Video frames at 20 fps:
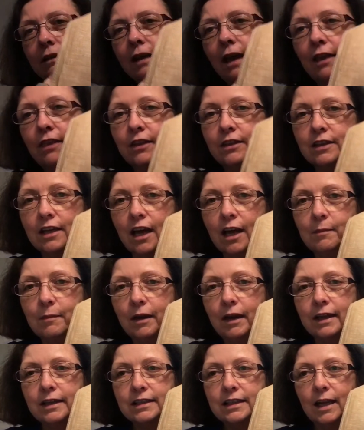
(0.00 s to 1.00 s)
At the time, my
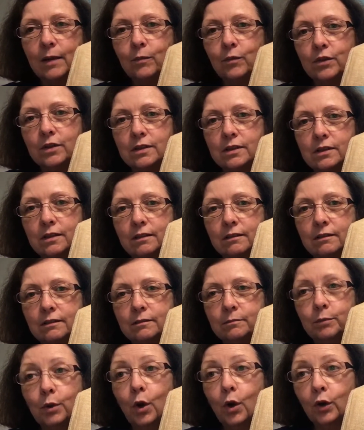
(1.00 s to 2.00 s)
last name was
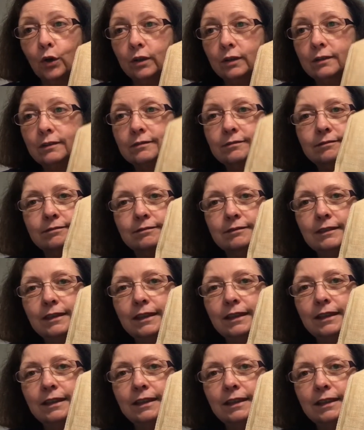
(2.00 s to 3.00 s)
Parton.
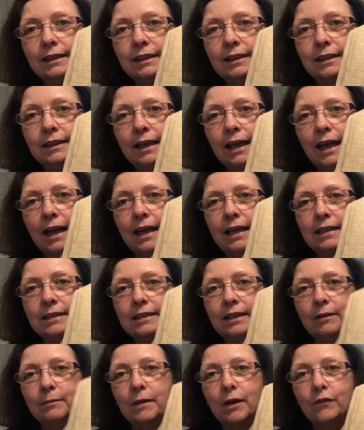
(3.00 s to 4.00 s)

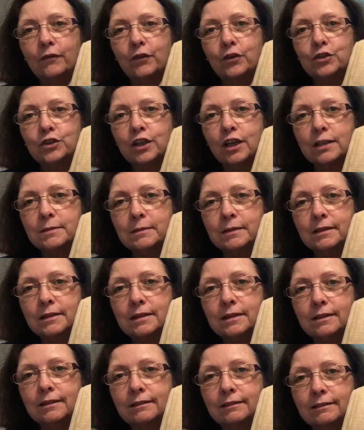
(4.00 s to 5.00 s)
And my first
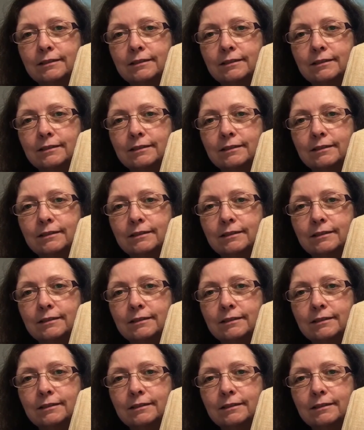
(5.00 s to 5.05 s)
husband's